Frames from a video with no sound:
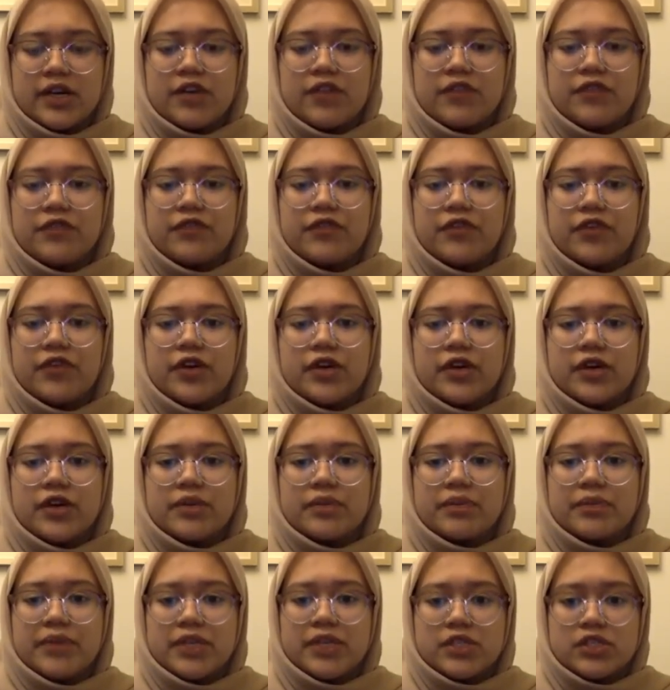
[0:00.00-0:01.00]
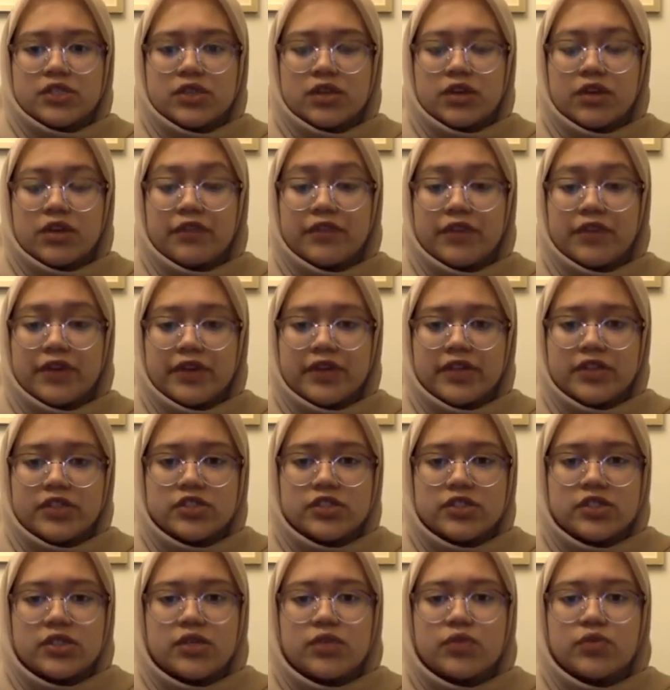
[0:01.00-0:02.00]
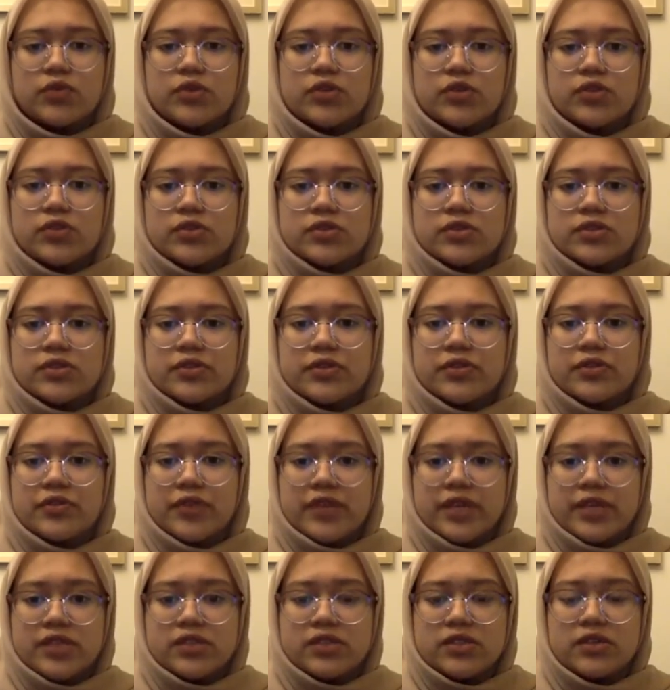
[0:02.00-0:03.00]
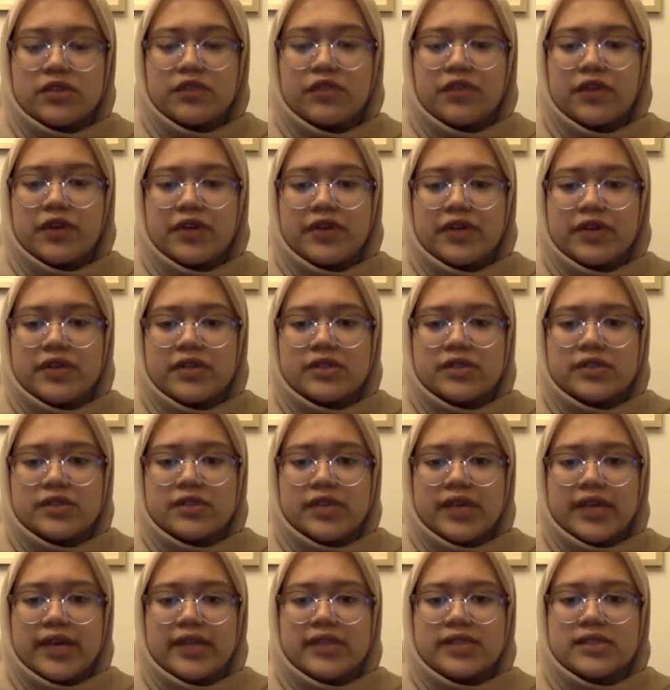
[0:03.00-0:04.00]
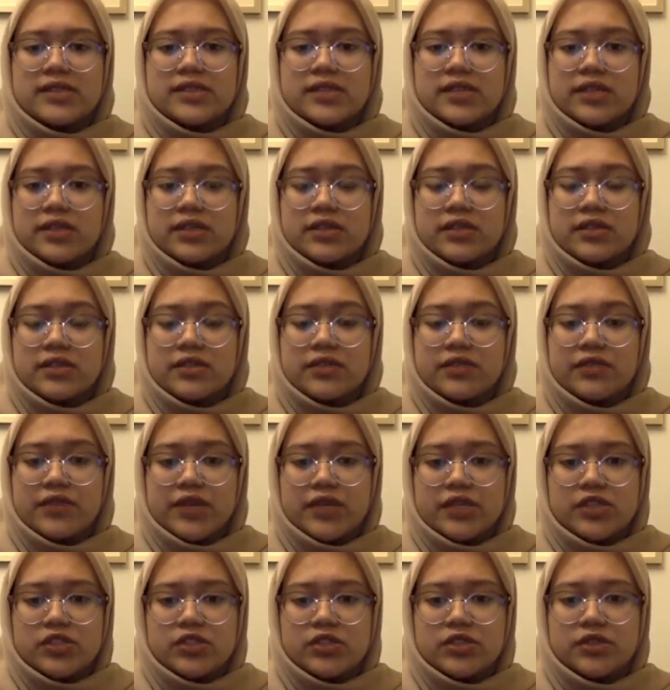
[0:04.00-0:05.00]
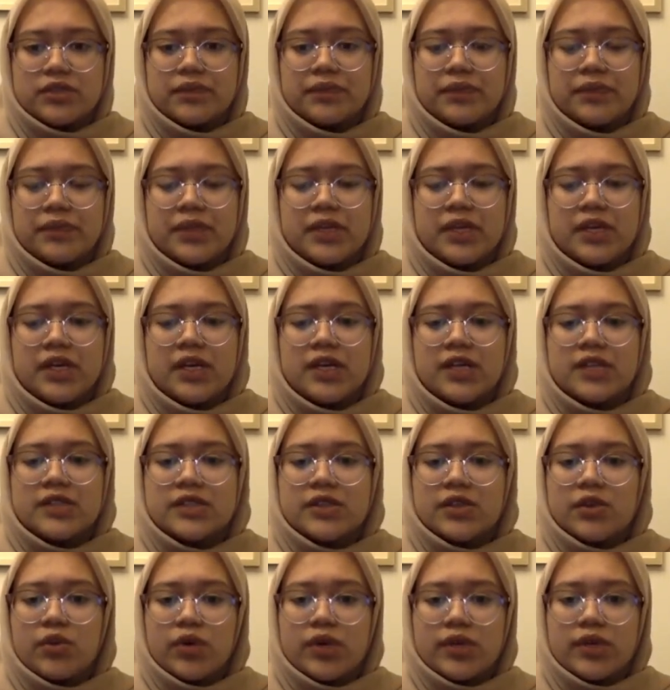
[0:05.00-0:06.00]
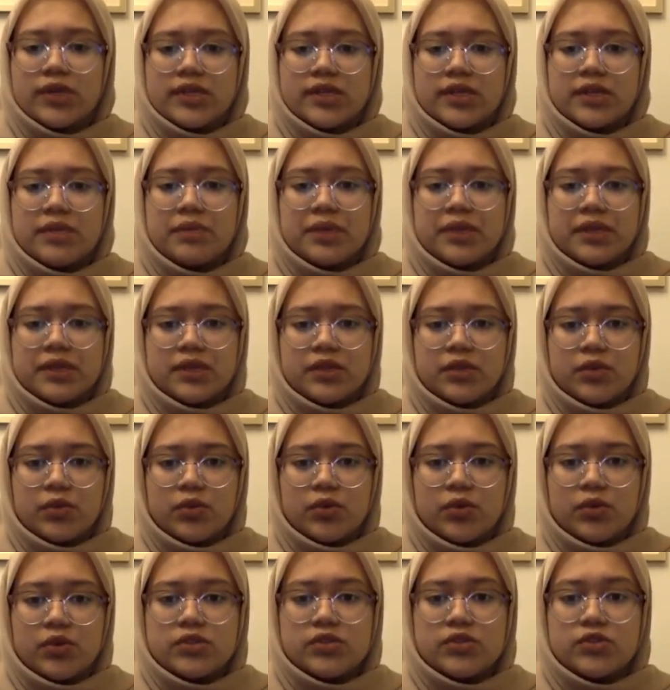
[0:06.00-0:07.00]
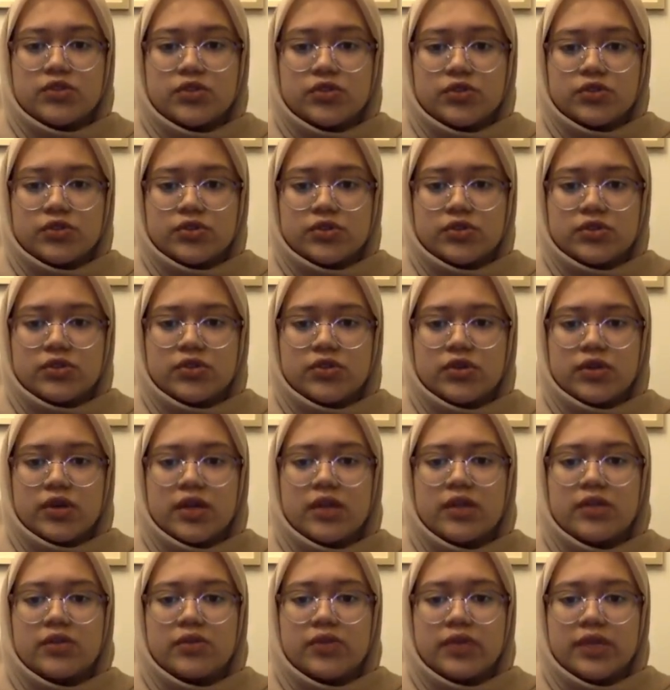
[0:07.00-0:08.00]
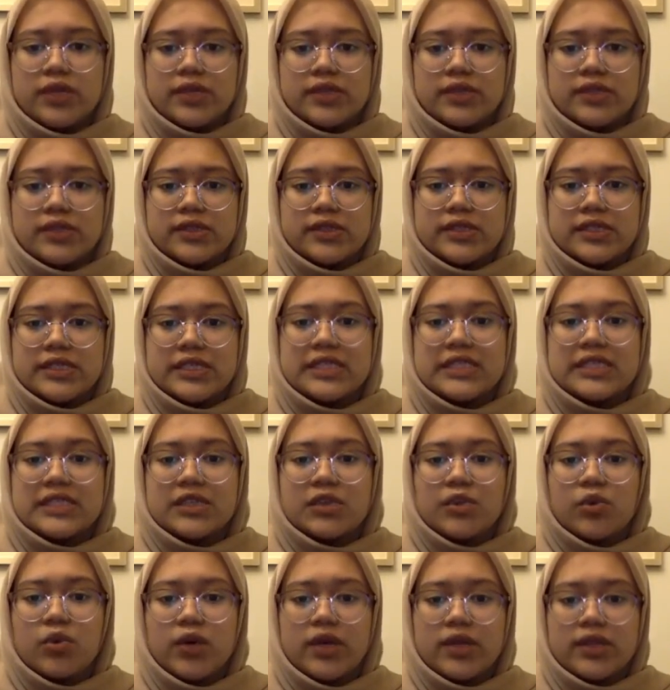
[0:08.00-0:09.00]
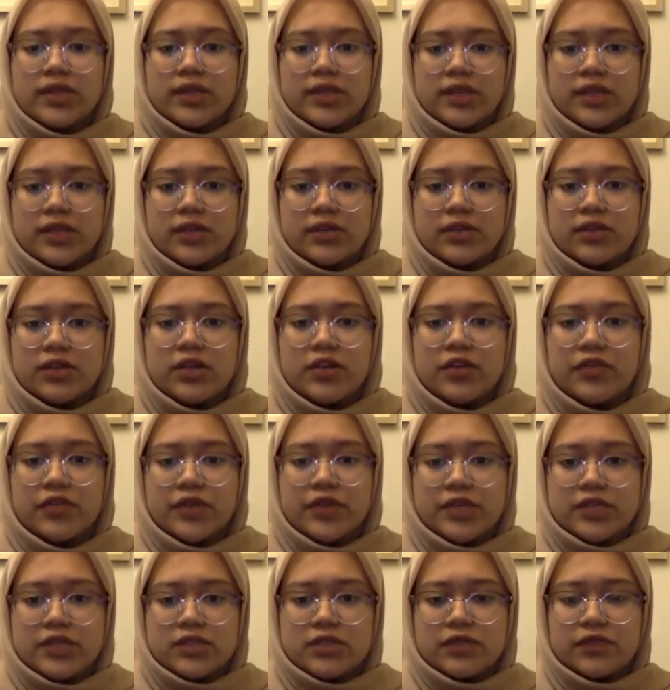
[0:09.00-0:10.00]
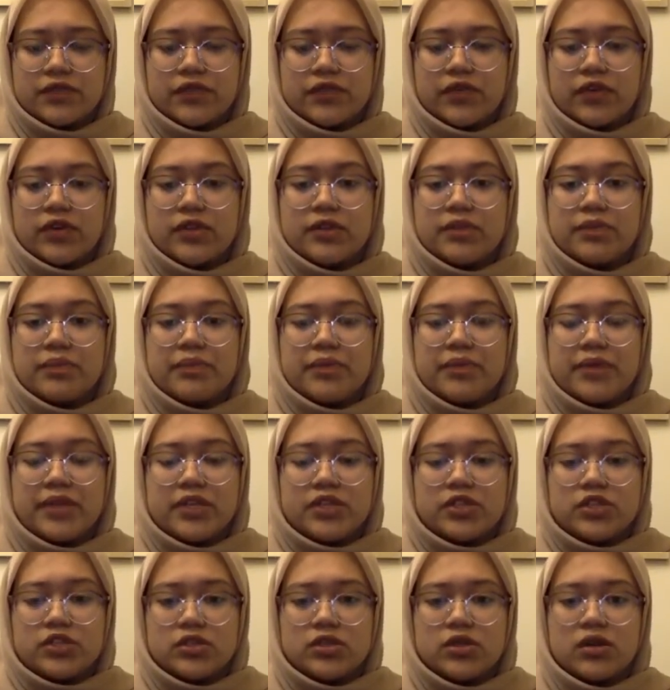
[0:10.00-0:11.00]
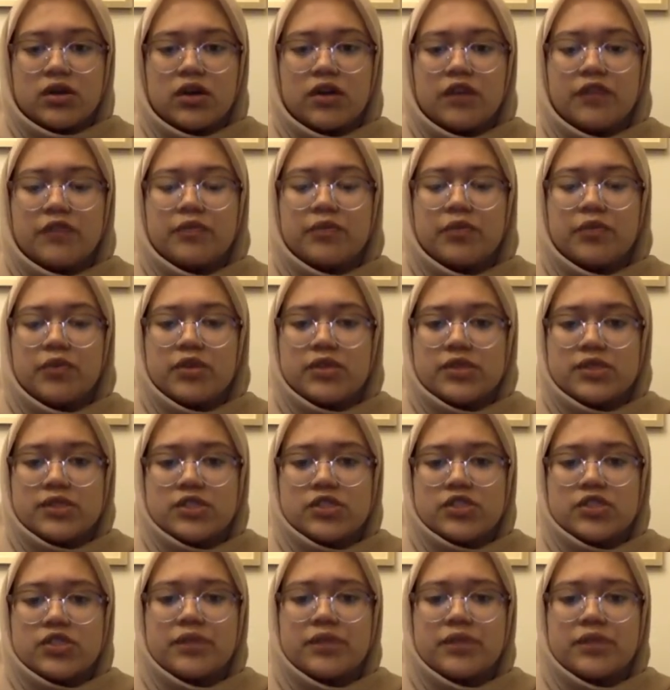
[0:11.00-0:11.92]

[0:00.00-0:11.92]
For a measure of variation, we use range, variance, and standard deviation. The quartile method was used to calculate the interquartile range for the measure of position.